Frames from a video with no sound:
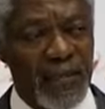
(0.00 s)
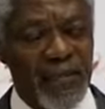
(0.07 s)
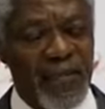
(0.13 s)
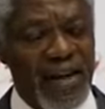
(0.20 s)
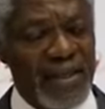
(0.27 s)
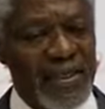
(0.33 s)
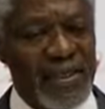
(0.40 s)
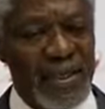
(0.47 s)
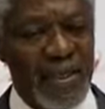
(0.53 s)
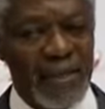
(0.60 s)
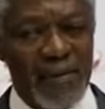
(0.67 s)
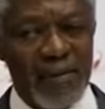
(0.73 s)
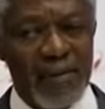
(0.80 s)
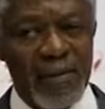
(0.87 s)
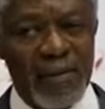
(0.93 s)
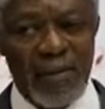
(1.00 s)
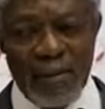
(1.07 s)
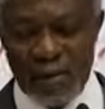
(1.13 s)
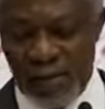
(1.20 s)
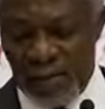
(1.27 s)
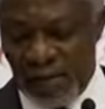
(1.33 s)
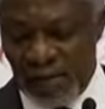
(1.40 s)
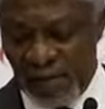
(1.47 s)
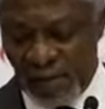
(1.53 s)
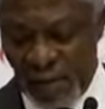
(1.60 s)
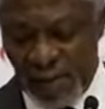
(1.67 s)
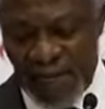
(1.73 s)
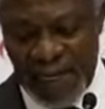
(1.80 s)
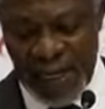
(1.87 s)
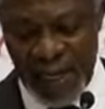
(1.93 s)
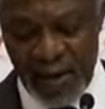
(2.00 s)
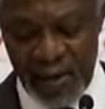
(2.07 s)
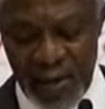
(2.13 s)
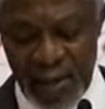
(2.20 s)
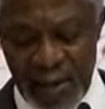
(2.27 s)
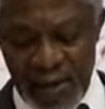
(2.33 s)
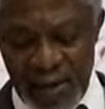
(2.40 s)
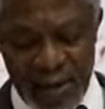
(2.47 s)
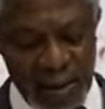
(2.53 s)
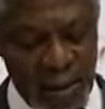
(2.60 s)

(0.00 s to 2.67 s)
vaccine for malaria.